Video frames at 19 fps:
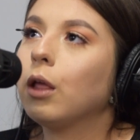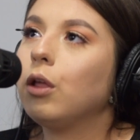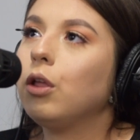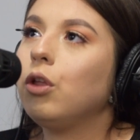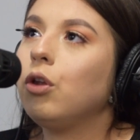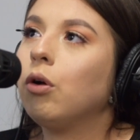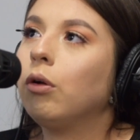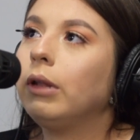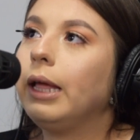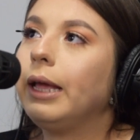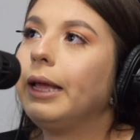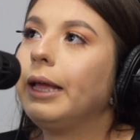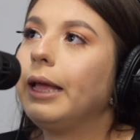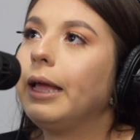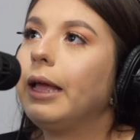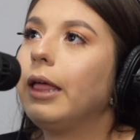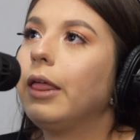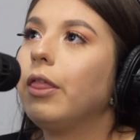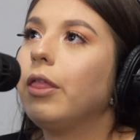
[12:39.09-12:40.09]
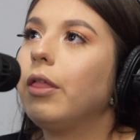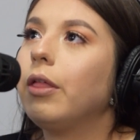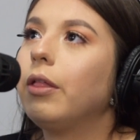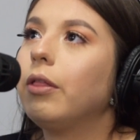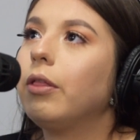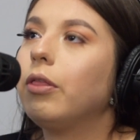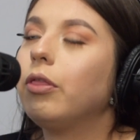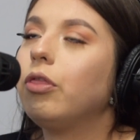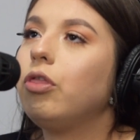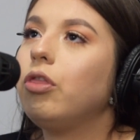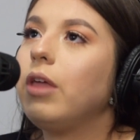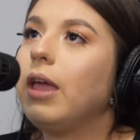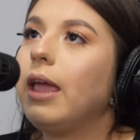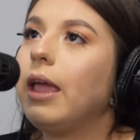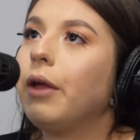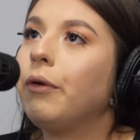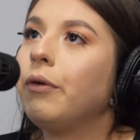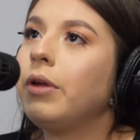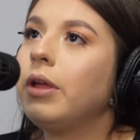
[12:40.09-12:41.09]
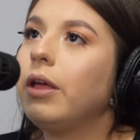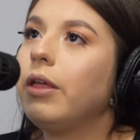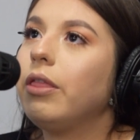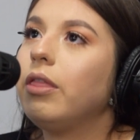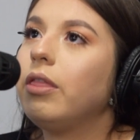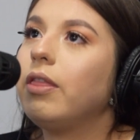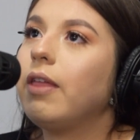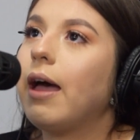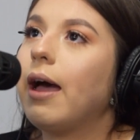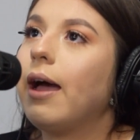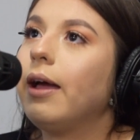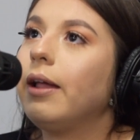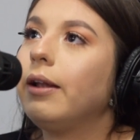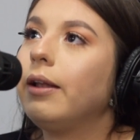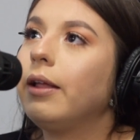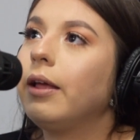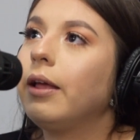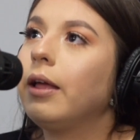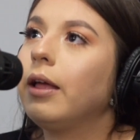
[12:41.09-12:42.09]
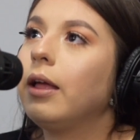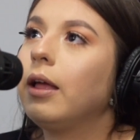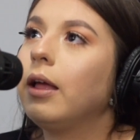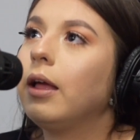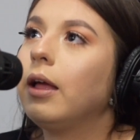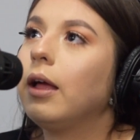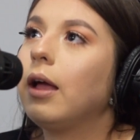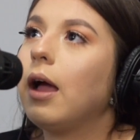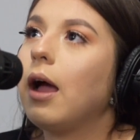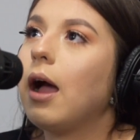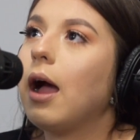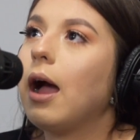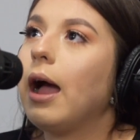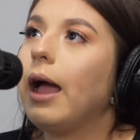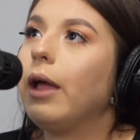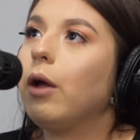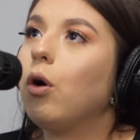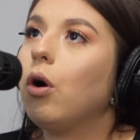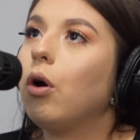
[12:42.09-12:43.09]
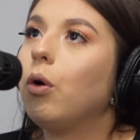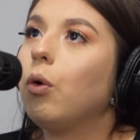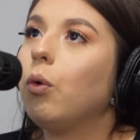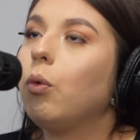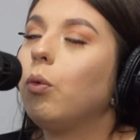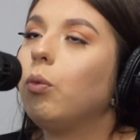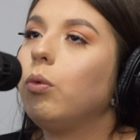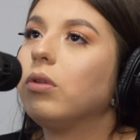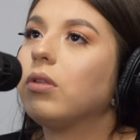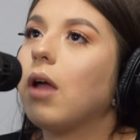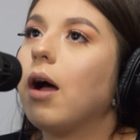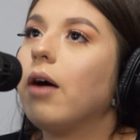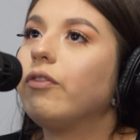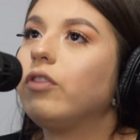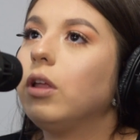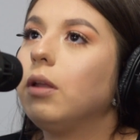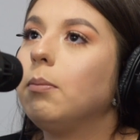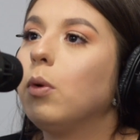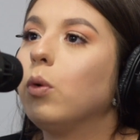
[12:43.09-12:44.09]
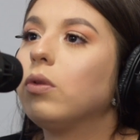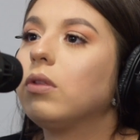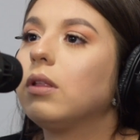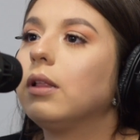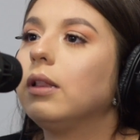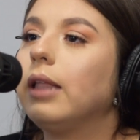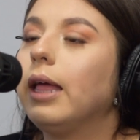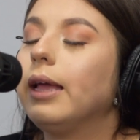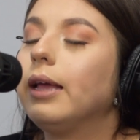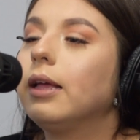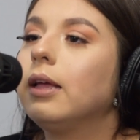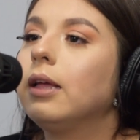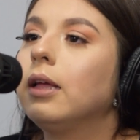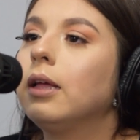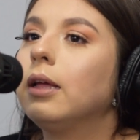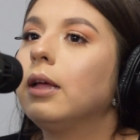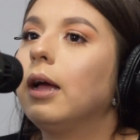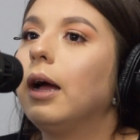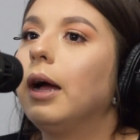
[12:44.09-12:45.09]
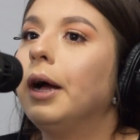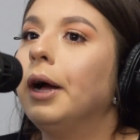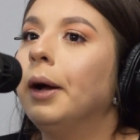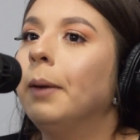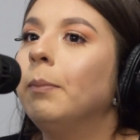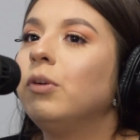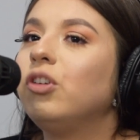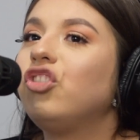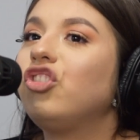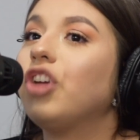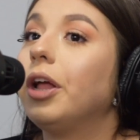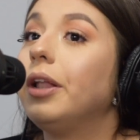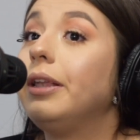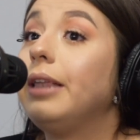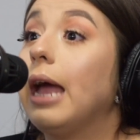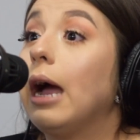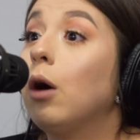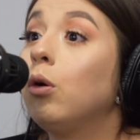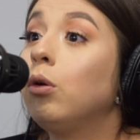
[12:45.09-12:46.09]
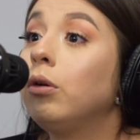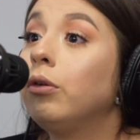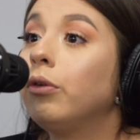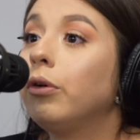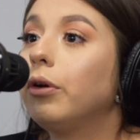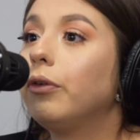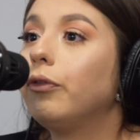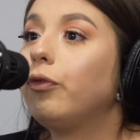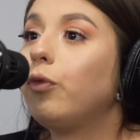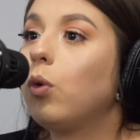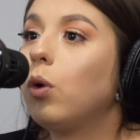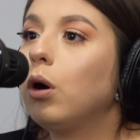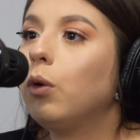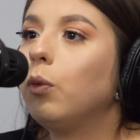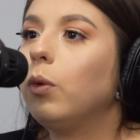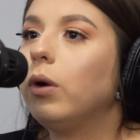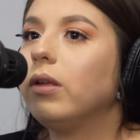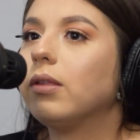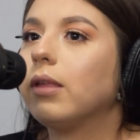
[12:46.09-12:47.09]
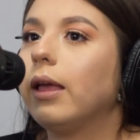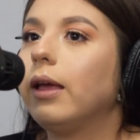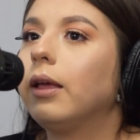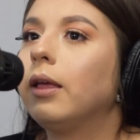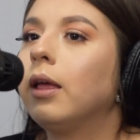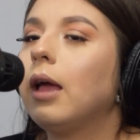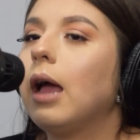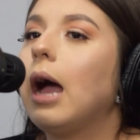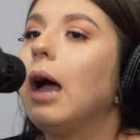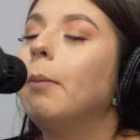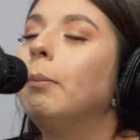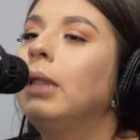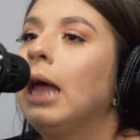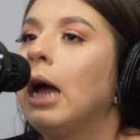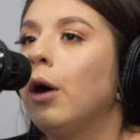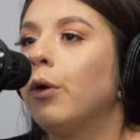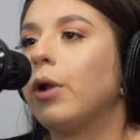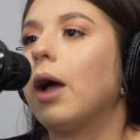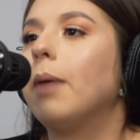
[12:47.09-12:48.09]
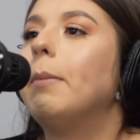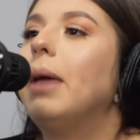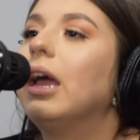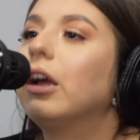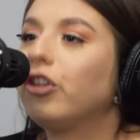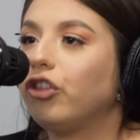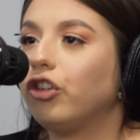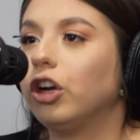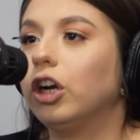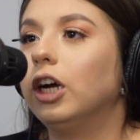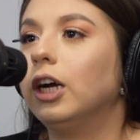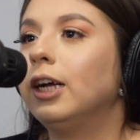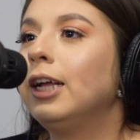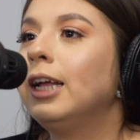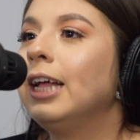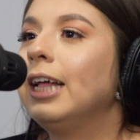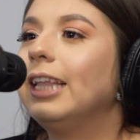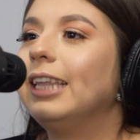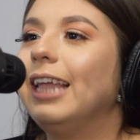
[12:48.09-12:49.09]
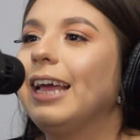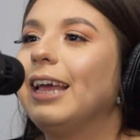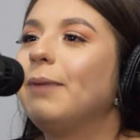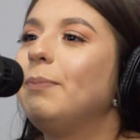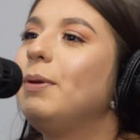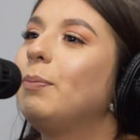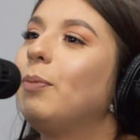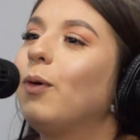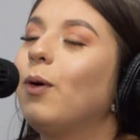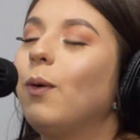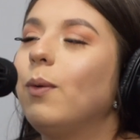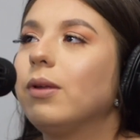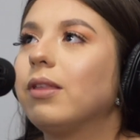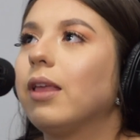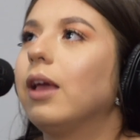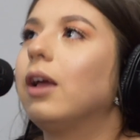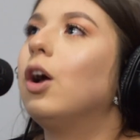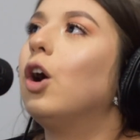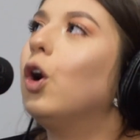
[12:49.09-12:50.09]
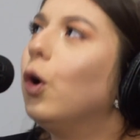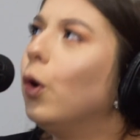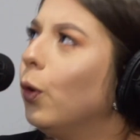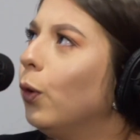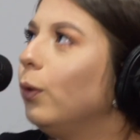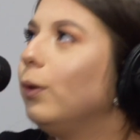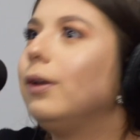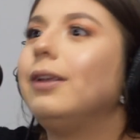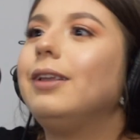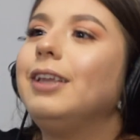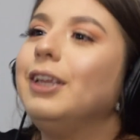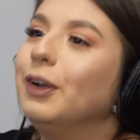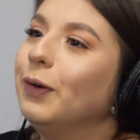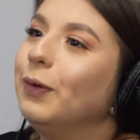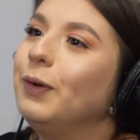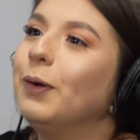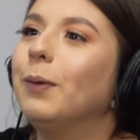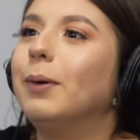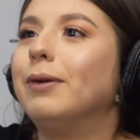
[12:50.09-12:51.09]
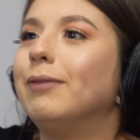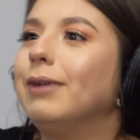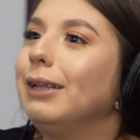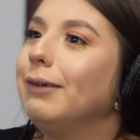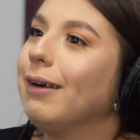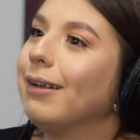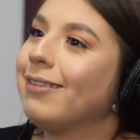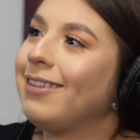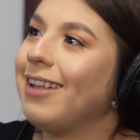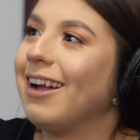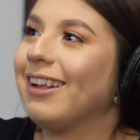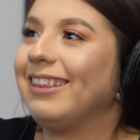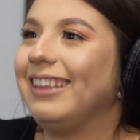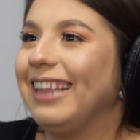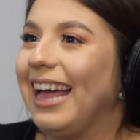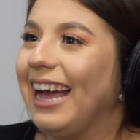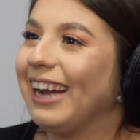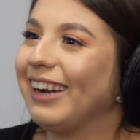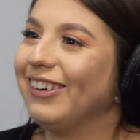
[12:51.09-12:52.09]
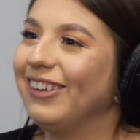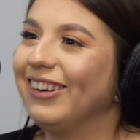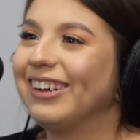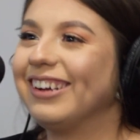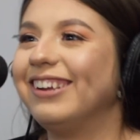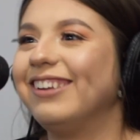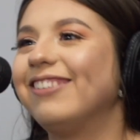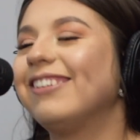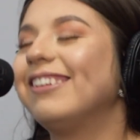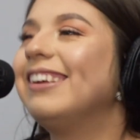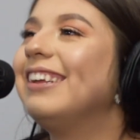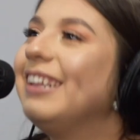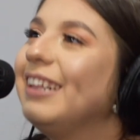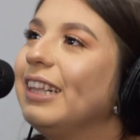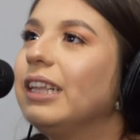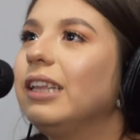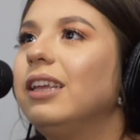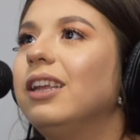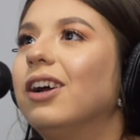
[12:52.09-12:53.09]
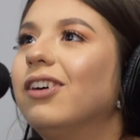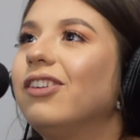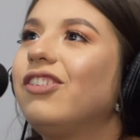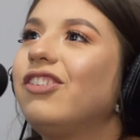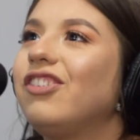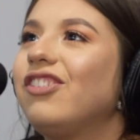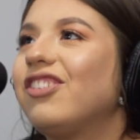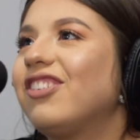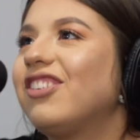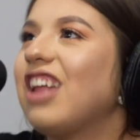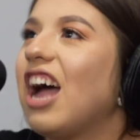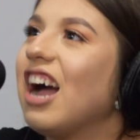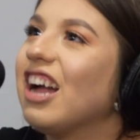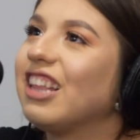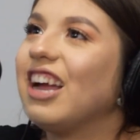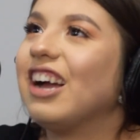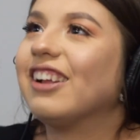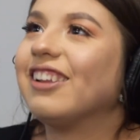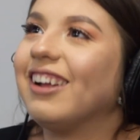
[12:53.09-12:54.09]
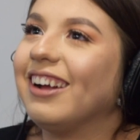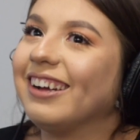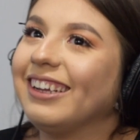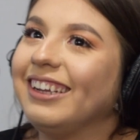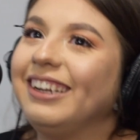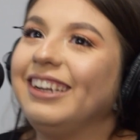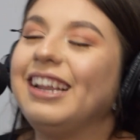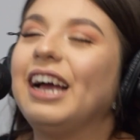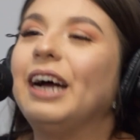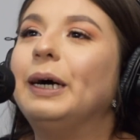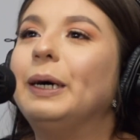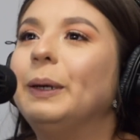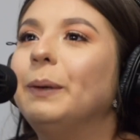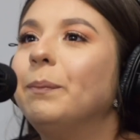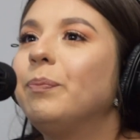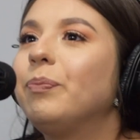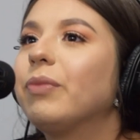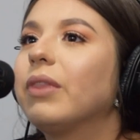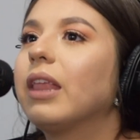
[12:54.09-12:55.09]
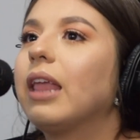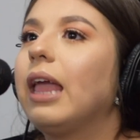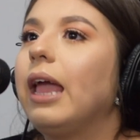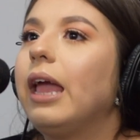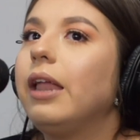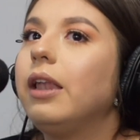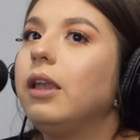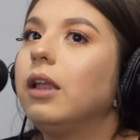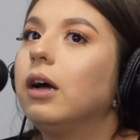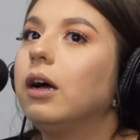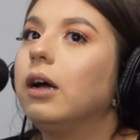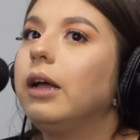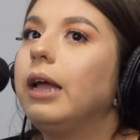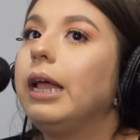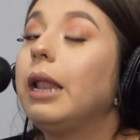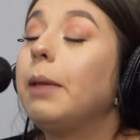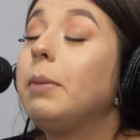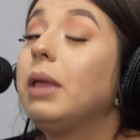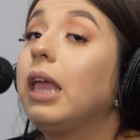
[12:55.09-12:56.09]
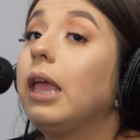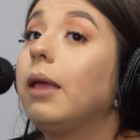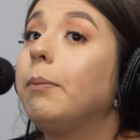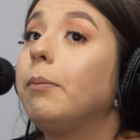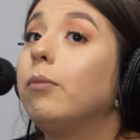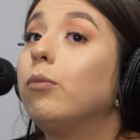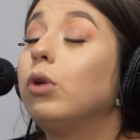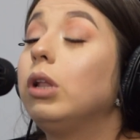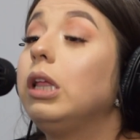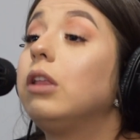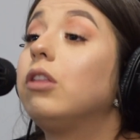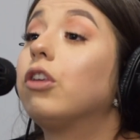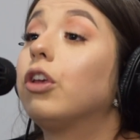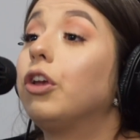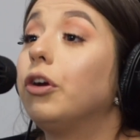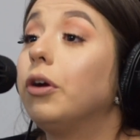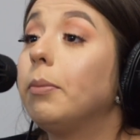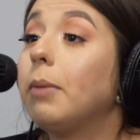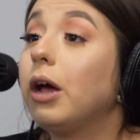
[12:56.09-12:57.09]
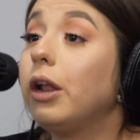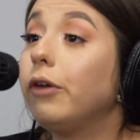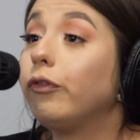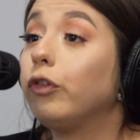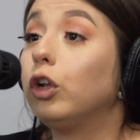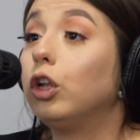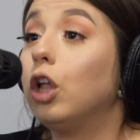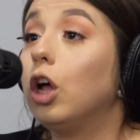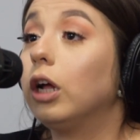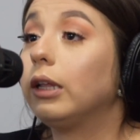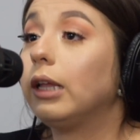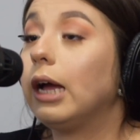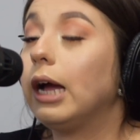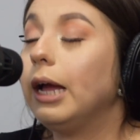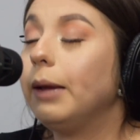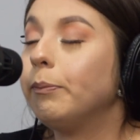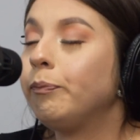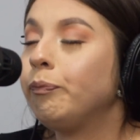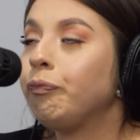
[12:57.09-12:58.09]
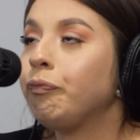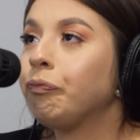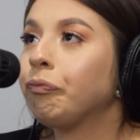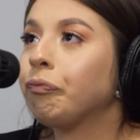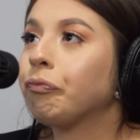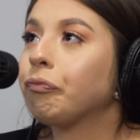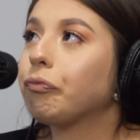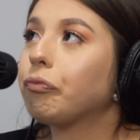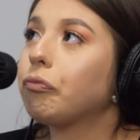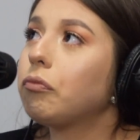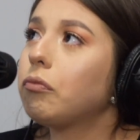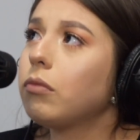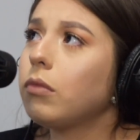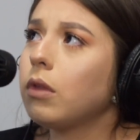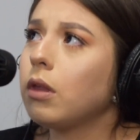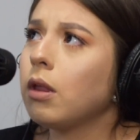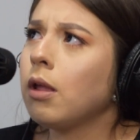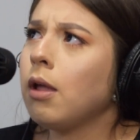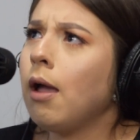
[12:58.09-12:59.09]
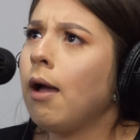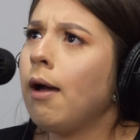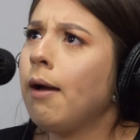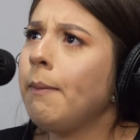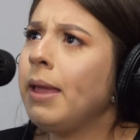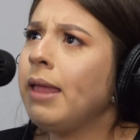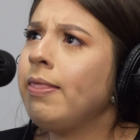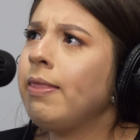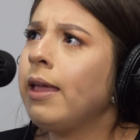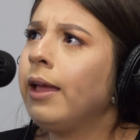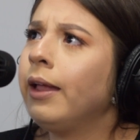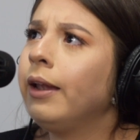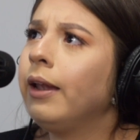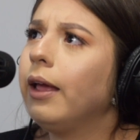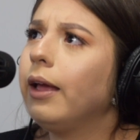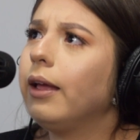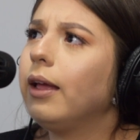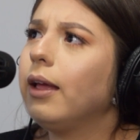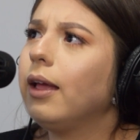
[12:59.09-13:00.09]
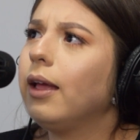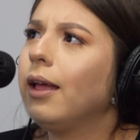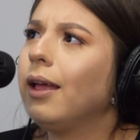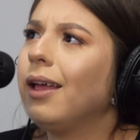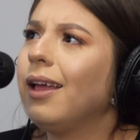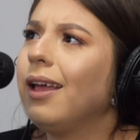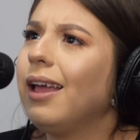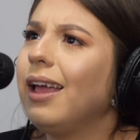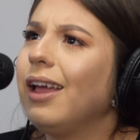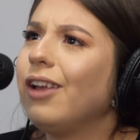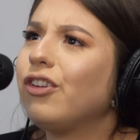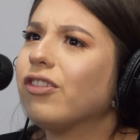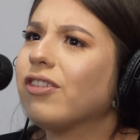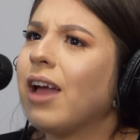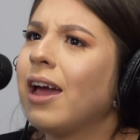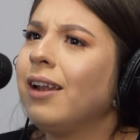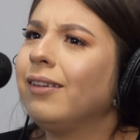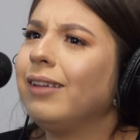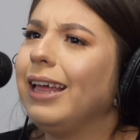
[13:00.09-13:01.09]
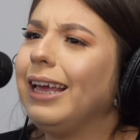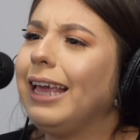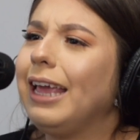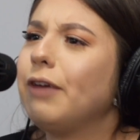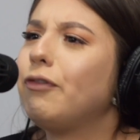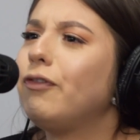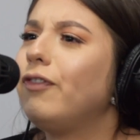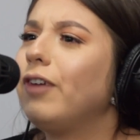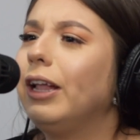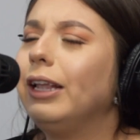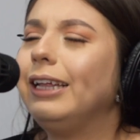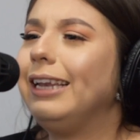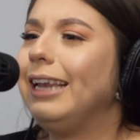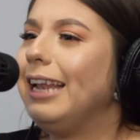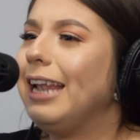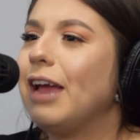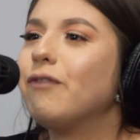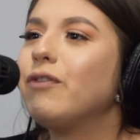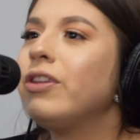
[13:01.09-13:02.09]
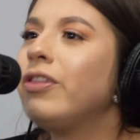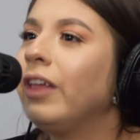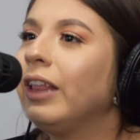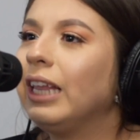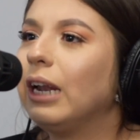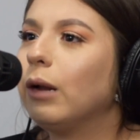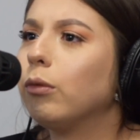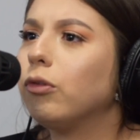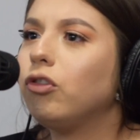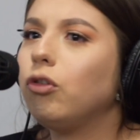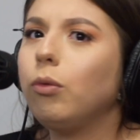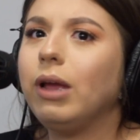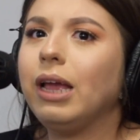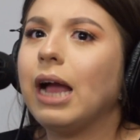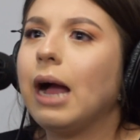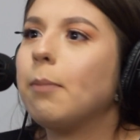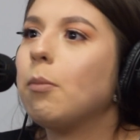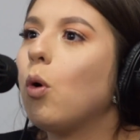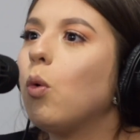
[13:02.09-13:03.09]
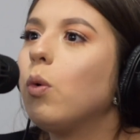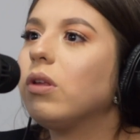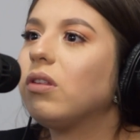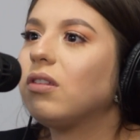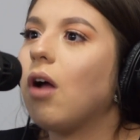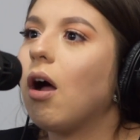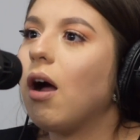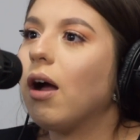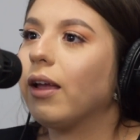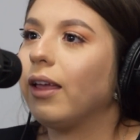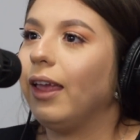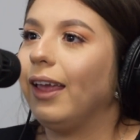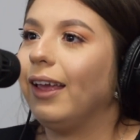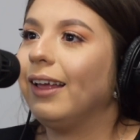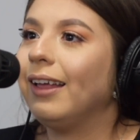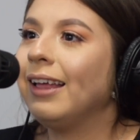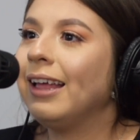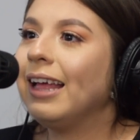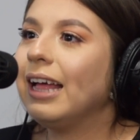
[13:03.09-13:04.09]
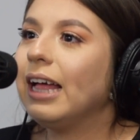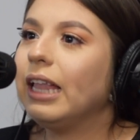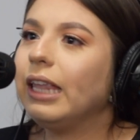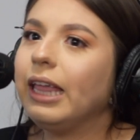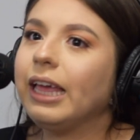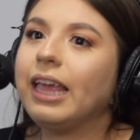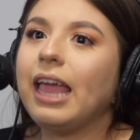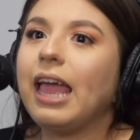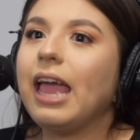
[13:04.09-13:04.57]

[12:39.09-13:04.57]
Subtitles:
You know, like the area that I was often most like, shut down for was like, I'm loud, I'm extra. Like people are always like, oh, you know, no one really wants to talk to that girl because you know, she's just talking. And I became really insecure about it for a long time. And then it's just kind of like it fell in everything that I was doing. I'm always talking. Yeah. Like